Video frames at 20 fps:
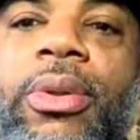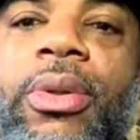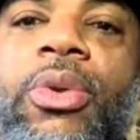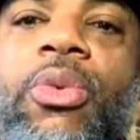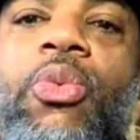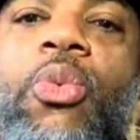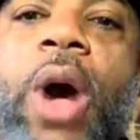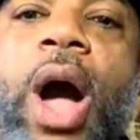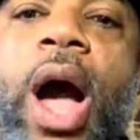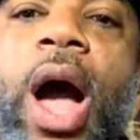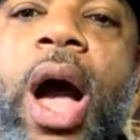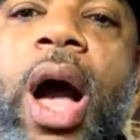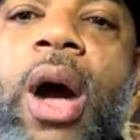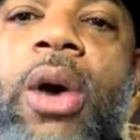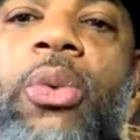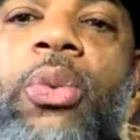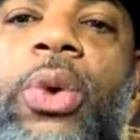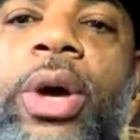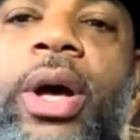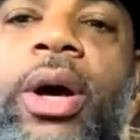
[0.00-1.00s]
Wow.
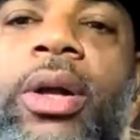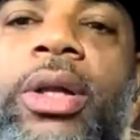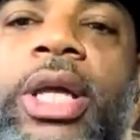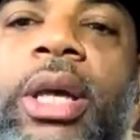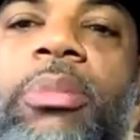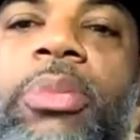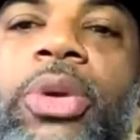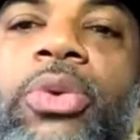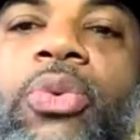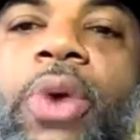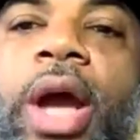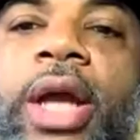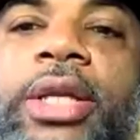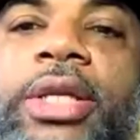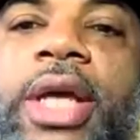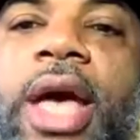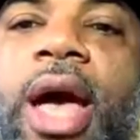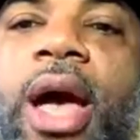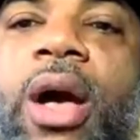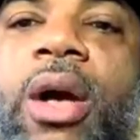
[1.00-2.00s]
Well, let me write
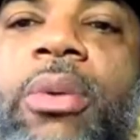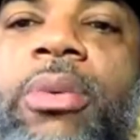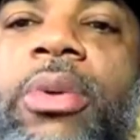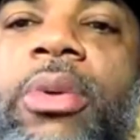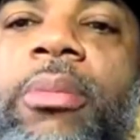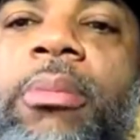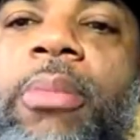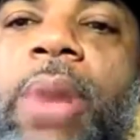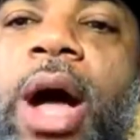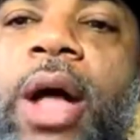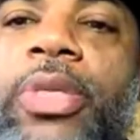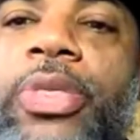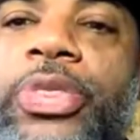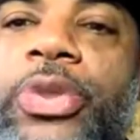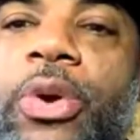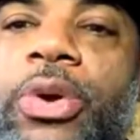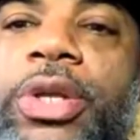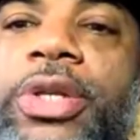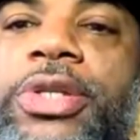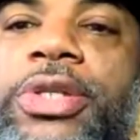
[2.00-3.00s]
down my
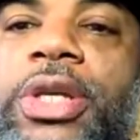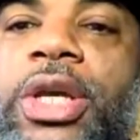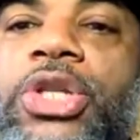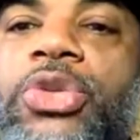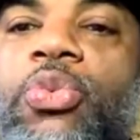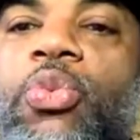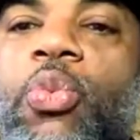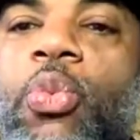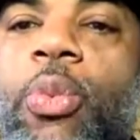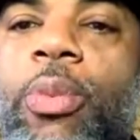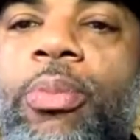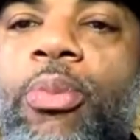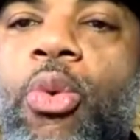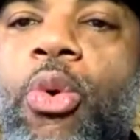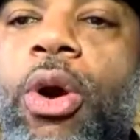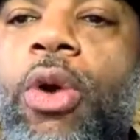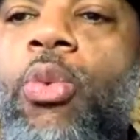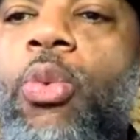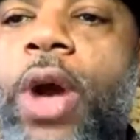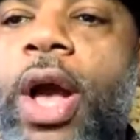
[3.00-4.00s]
36
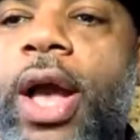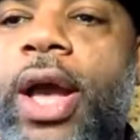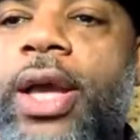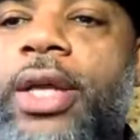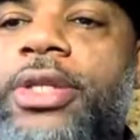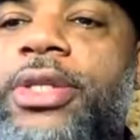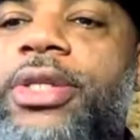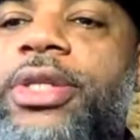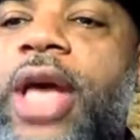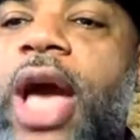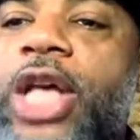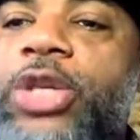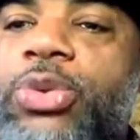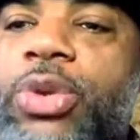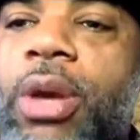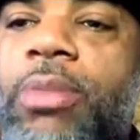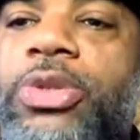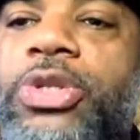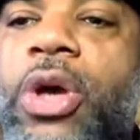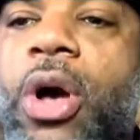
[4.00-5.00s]
more ways. That's what
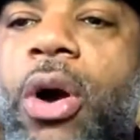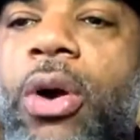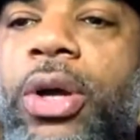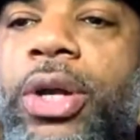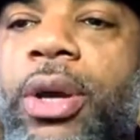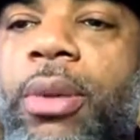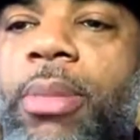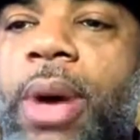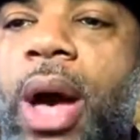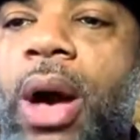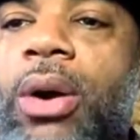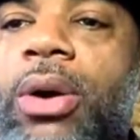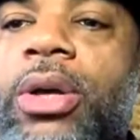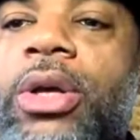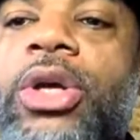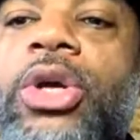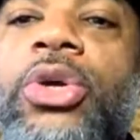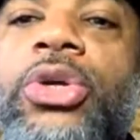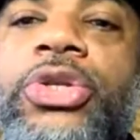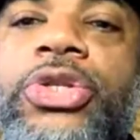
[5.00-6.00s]
I'm talking about.
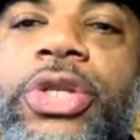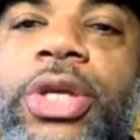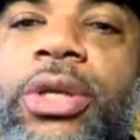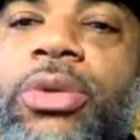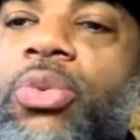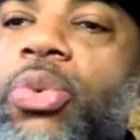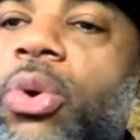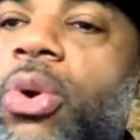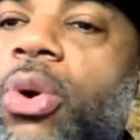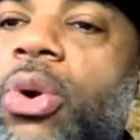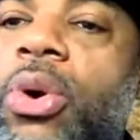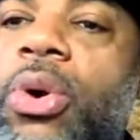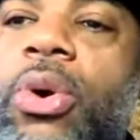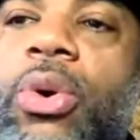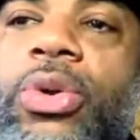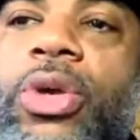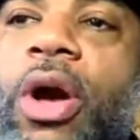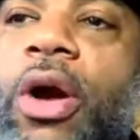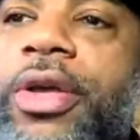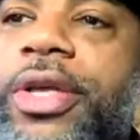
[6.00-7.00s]

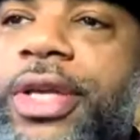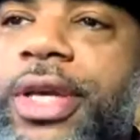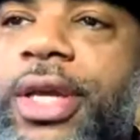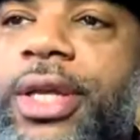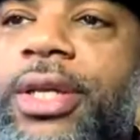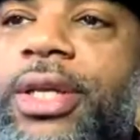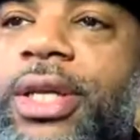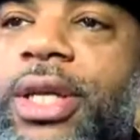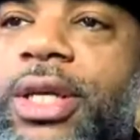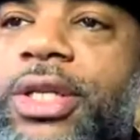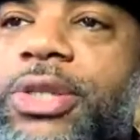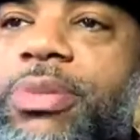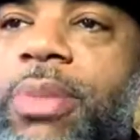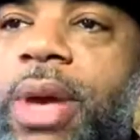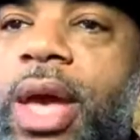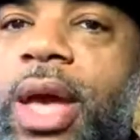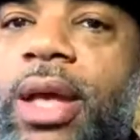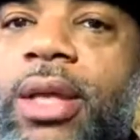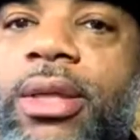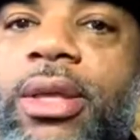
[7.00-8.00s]
Y'all getting this,
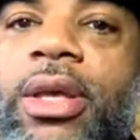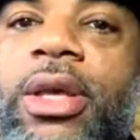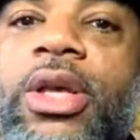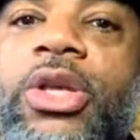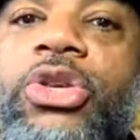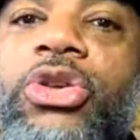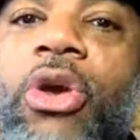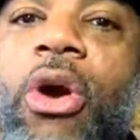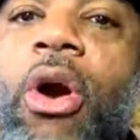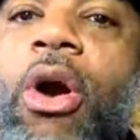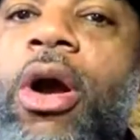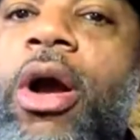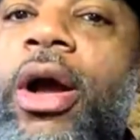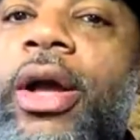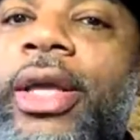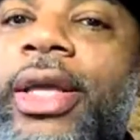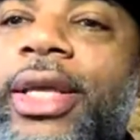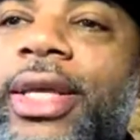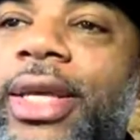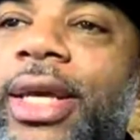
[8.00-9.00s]
man. Y'all are
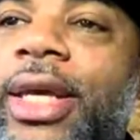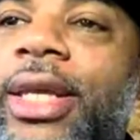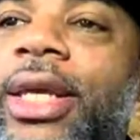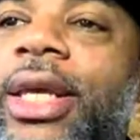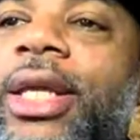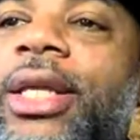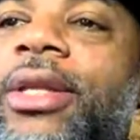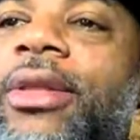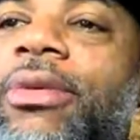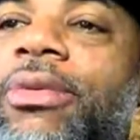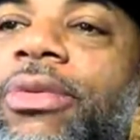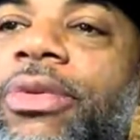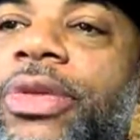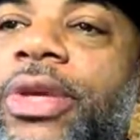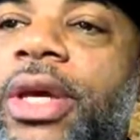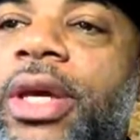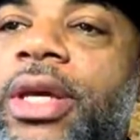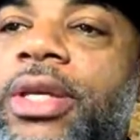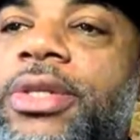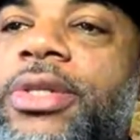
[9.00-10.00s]
getting
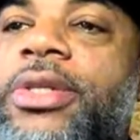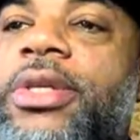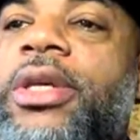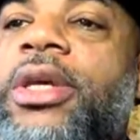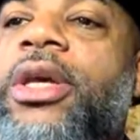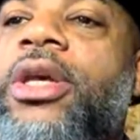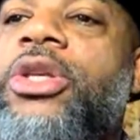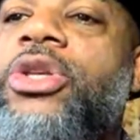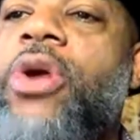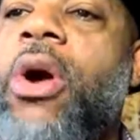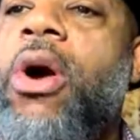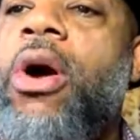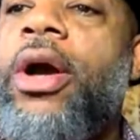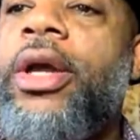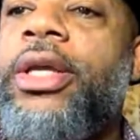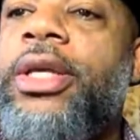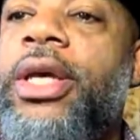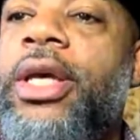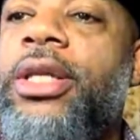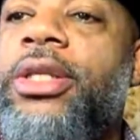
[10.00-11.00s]
this. Y'all are
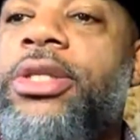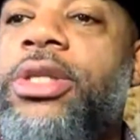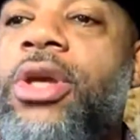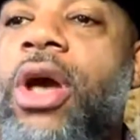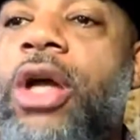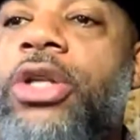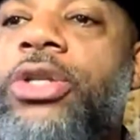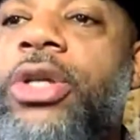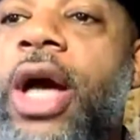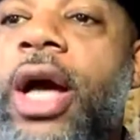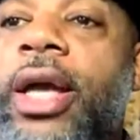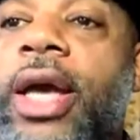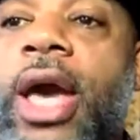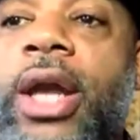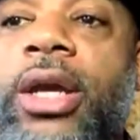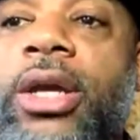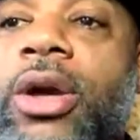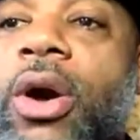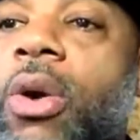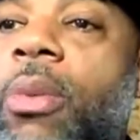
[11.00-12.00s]
getting this. Y'all, I gotta
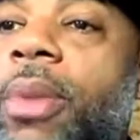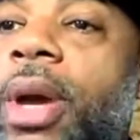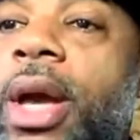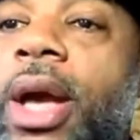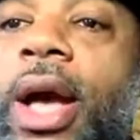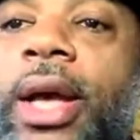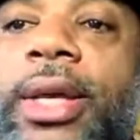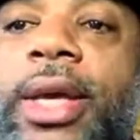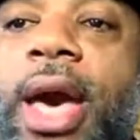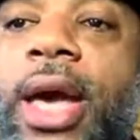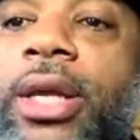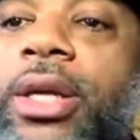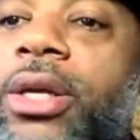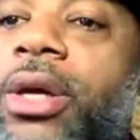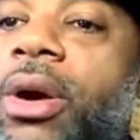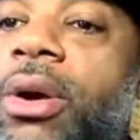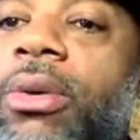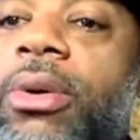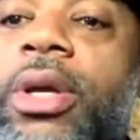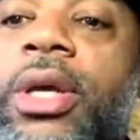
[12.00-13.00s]
go, man. I gotta
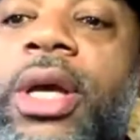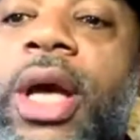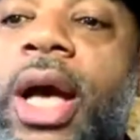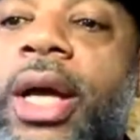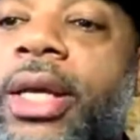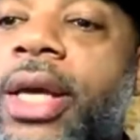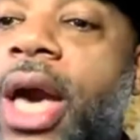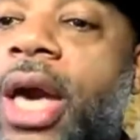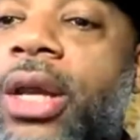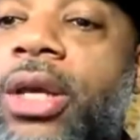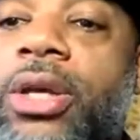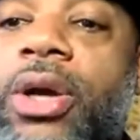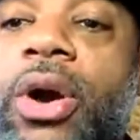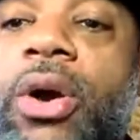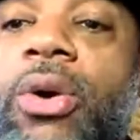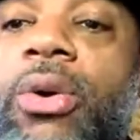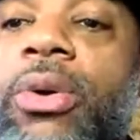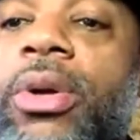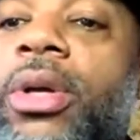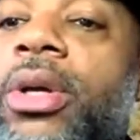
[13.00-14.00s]
go.
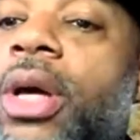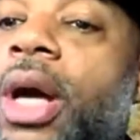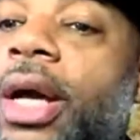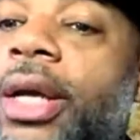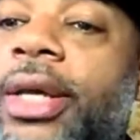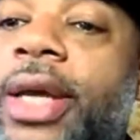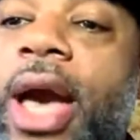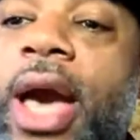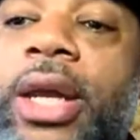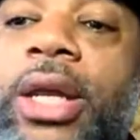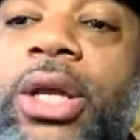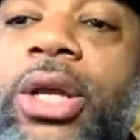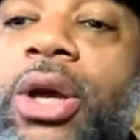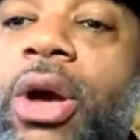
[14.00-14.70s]
Y'all